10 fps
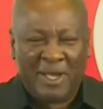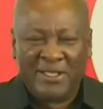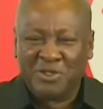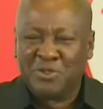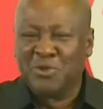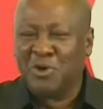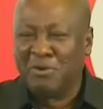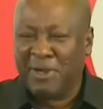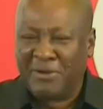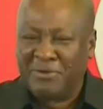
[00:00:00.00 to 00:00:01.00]
But he's also
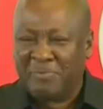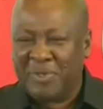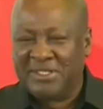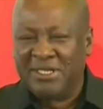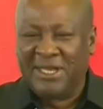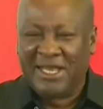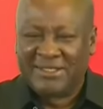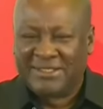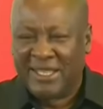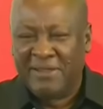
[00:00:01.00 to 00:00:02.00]
gone around repeating
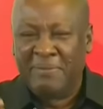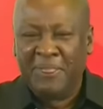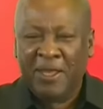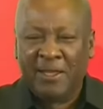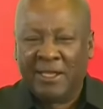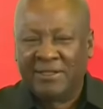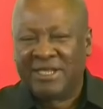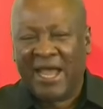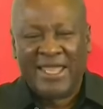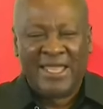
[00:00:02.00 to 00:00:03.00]
that same
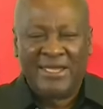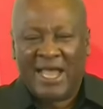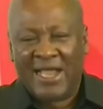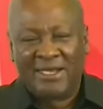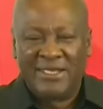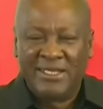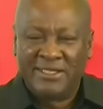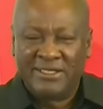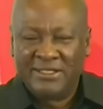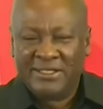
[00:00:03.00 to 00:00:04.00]
tired,
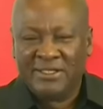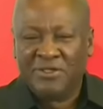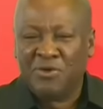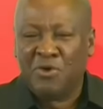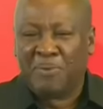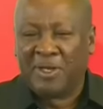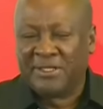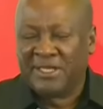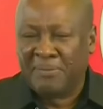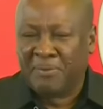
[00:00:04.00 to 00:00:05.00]
hackneyed, you know,
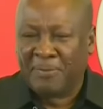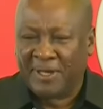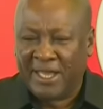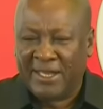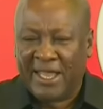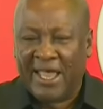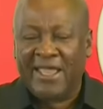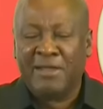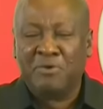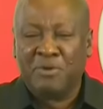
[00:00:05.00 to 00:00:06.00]
political
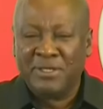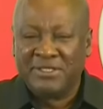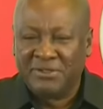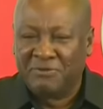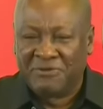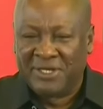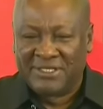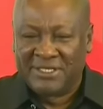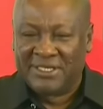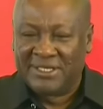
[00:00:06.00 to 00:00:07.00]
propaganda. I am committed to
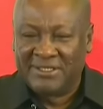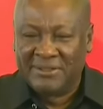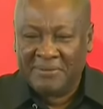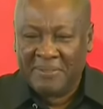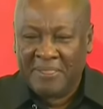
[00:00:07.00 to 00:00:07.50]
free SHS.